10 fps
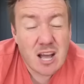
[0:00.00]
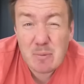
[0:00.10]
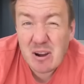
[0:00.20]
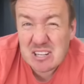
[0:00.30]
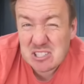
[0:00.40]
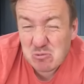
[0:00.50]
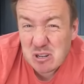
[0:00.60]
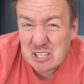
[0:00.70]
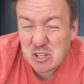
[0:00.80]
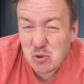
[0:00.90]
Apparently it's a
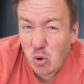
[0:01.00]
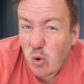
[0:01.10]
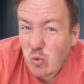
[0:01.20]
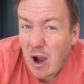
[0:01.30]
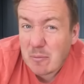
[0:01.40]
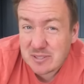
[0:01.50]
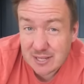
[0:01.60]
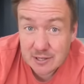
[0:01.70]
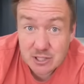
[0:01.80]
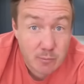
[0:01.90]
really good all-round
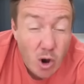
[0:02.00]
potato,